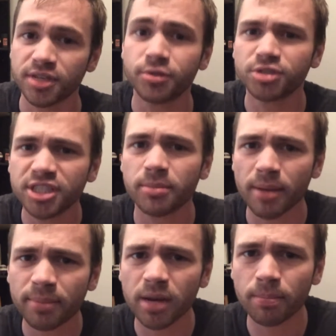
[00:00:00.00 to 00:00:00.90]
if you steal
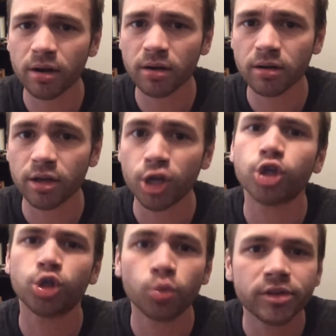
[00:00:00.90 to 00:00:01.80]
my peanut butter,
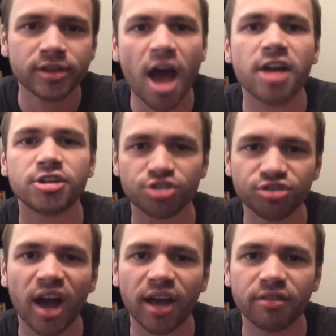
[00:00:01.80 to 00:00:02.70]
you will not
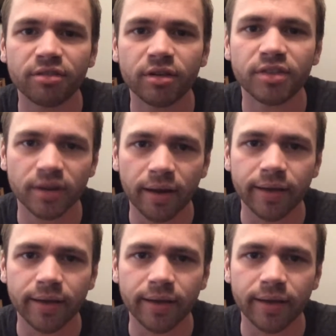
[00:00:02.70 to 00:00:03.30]
survive the